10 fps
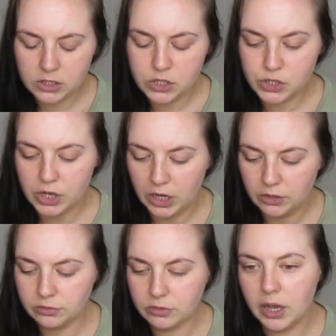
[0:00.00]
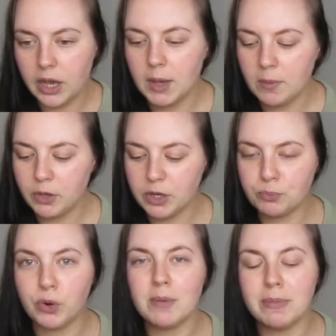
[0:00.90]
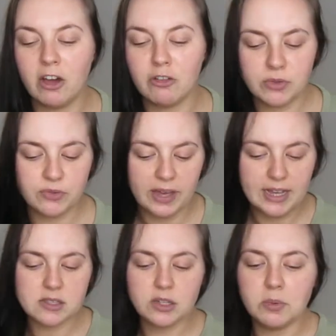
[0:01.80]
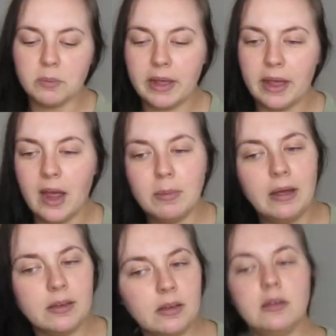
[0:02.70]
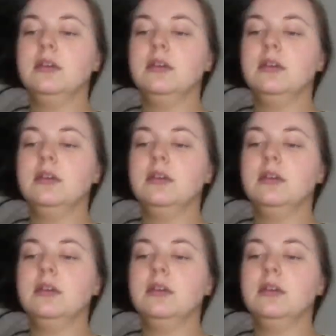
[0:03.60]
So I'm going to prime half my face. I'm going to put my hair back.